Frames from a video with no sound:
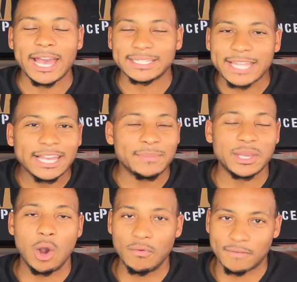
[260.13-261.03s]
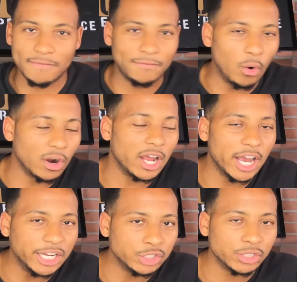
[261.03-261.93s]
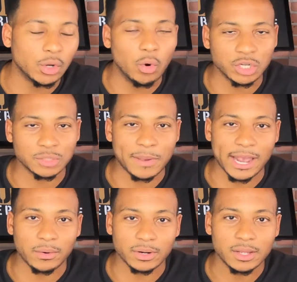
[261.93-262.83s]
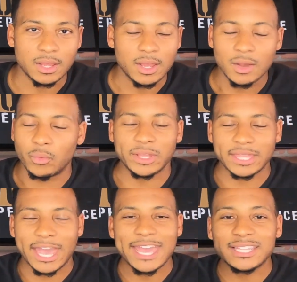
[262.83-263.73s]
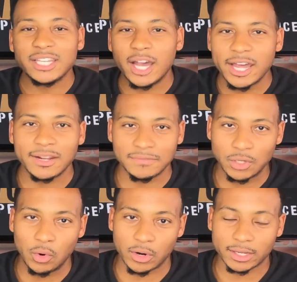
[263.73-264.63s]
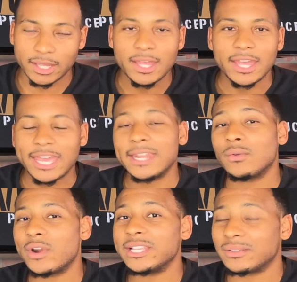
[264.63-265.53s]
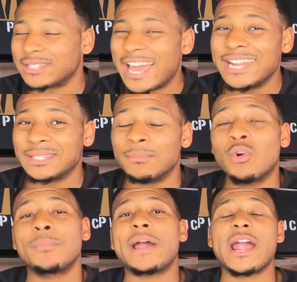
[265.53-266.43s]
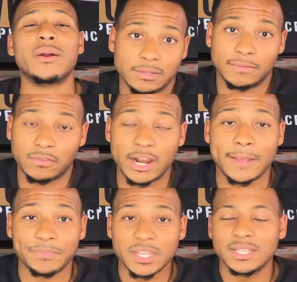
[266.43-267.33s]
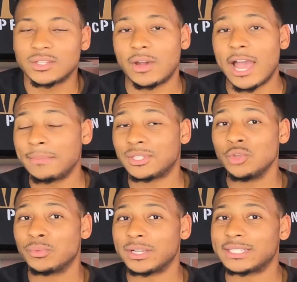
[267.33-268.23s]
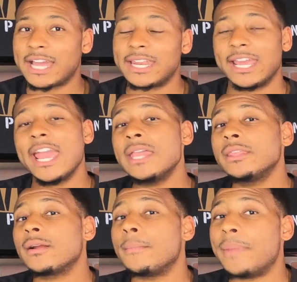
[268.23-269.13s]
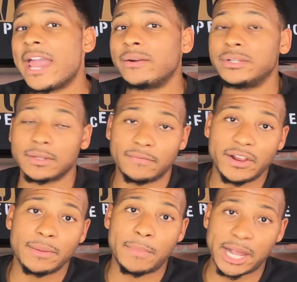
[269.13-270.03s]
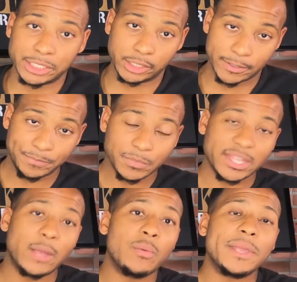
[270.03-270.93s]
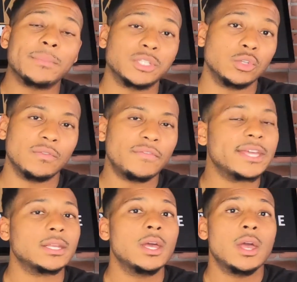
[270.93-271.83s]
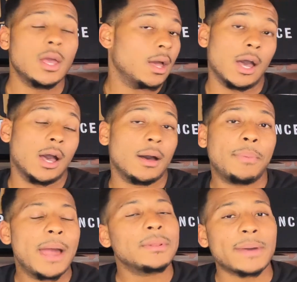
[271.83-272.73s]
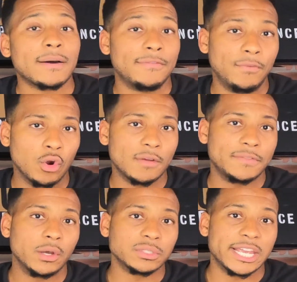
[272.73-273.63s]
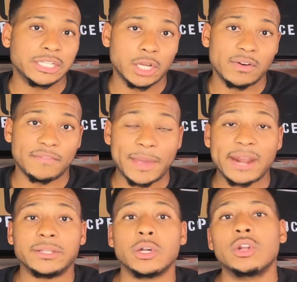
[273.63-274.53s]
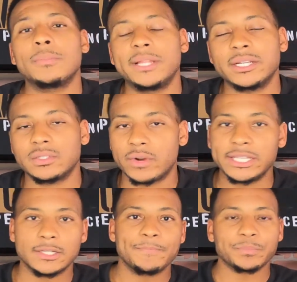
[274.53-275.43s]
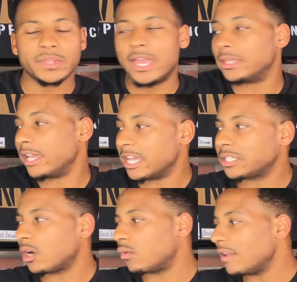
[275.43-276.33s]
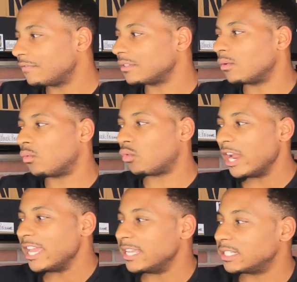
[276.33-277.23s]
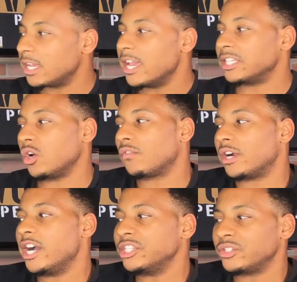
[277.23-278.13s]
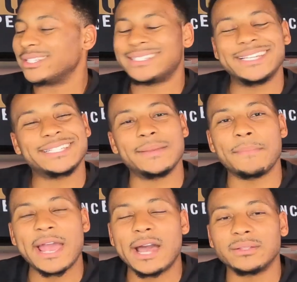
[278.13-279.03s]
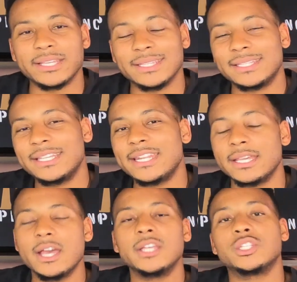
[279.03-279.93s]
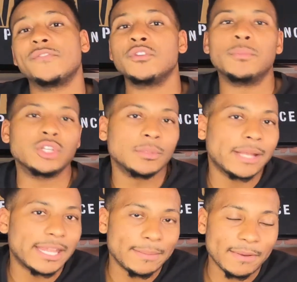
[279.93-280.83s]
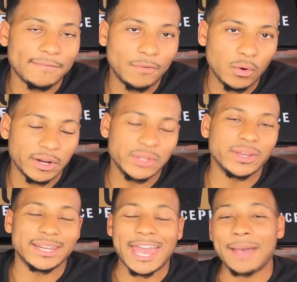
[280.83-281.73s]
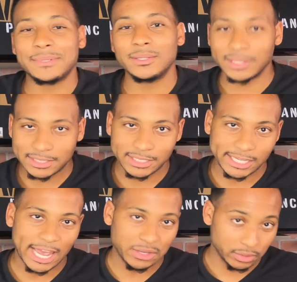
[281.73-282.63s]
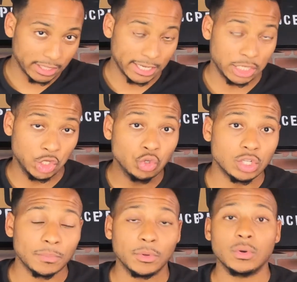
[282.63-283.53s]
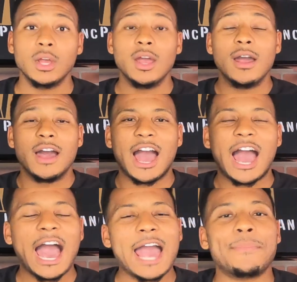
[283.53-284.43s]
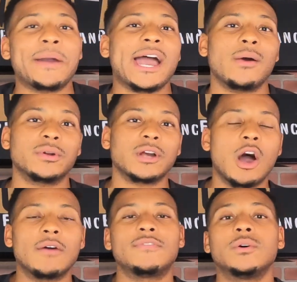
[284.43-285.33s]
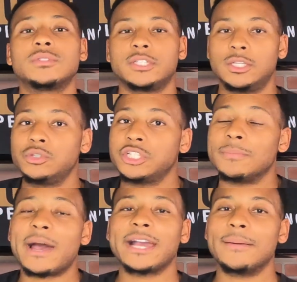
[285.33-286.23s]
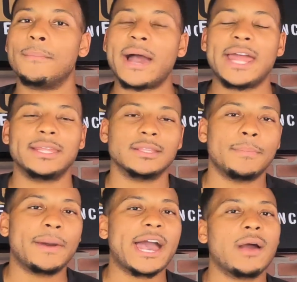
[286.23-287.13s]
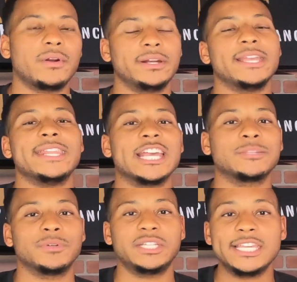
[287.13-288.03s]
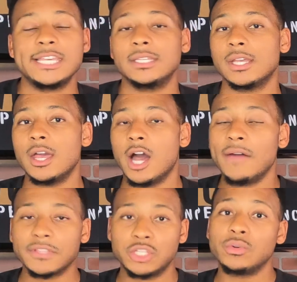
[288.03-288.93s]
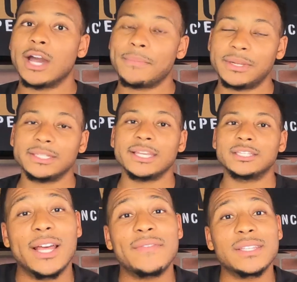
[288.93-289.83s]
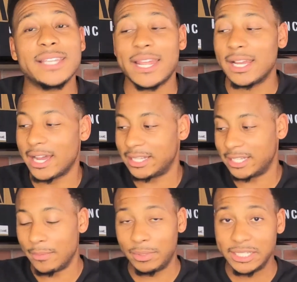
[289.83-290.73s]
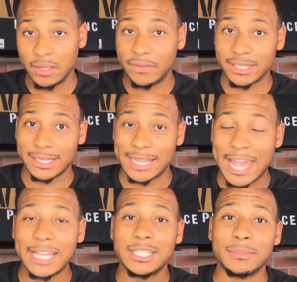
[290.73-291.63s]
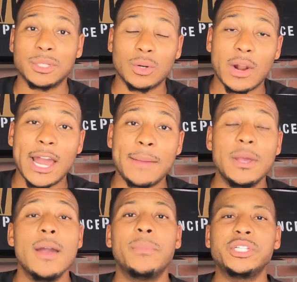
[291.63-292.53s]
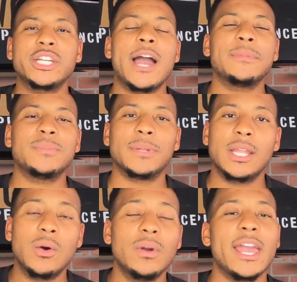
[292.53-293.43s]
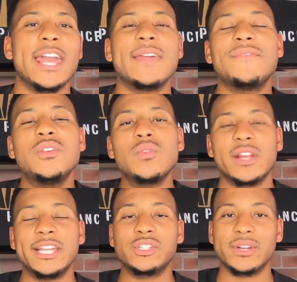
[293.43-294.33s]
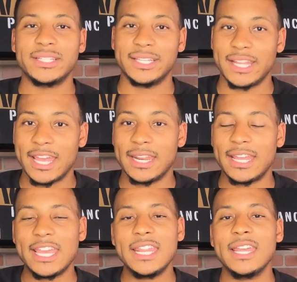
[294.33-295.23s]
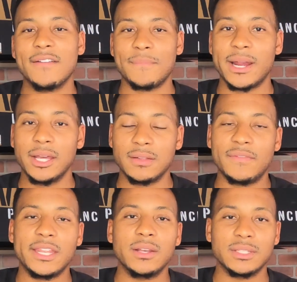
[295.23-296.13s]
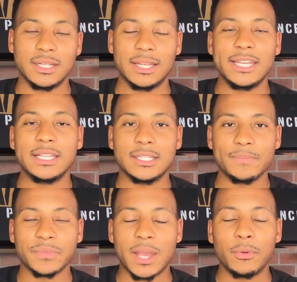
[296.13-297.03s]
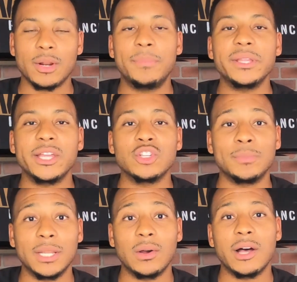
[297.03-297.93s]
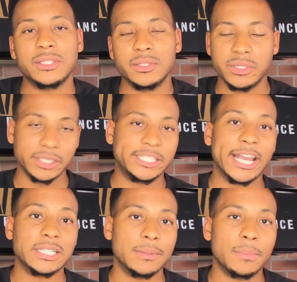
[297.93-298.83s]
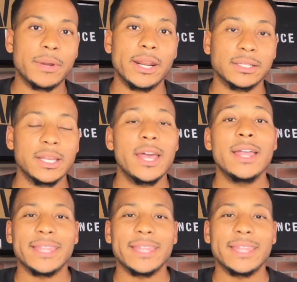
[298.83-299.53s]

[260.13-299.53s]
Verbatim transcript: Guys, that could be over 400 horsepower with a ton of torque in a RZR. That is more power RZR frame. So I'm super excited and their batteries are very modular. They will be able to fit uh, probably about four of those SR/F batteries on a Polaris RZR. And the SR/F's range is over 160 miles in the city. So if you multiply that by four, you can absolutely see how you can get a usable high-powered off-road solution by combining the power and expertise of the two companies. If you love this kind of content, please don't forget to like, subscribe, put your comments below, and if you are interested in any of my other videos and links, I'm gonna put those below also so you can check out some of the products